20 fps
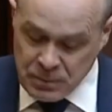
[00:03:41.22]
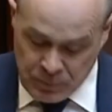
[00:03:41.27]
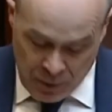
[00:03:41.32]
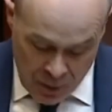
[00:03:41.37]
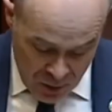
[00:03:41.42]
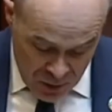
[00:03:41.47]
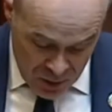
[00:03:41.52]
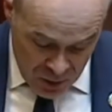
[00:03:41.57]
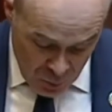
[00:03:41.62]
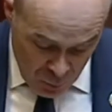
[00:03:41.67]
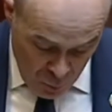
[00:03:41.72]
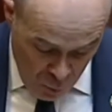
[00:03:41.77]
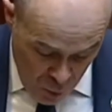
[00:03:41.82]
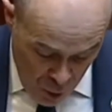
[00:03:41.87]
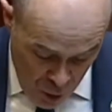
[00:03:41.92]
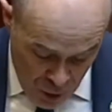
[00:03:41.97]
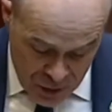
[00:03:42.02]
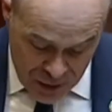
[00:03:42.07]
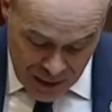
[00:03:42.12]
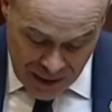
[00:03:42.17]
person
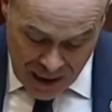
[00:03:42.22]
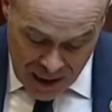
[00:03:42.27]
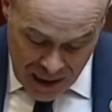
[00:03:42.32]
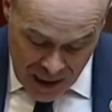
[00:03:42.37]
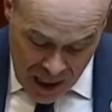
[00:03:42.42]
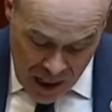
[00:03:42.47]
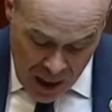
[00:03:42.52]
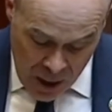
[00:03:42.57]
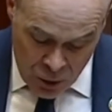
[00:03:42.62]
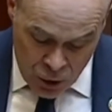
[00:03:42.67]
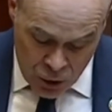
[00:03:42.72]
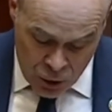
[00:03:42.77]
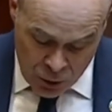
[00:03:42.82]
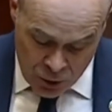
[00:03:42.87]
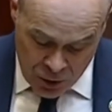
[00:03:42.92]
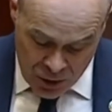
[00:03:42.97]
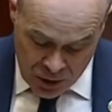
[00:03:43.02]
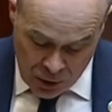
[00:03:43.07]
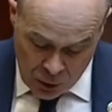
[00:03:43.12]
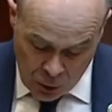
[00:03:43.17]
worked in a large
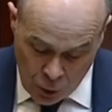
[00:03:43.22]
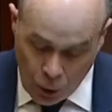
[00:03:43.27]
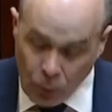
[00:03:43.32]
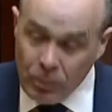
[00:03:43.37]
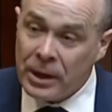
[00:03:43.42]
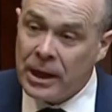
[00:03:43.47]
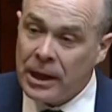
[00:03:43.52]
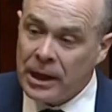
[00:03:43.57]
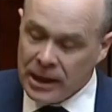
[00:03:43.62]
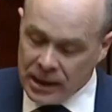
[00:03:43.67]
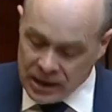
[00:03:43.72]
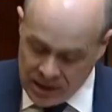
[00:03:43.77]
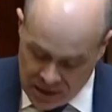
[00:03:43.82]
nursing home in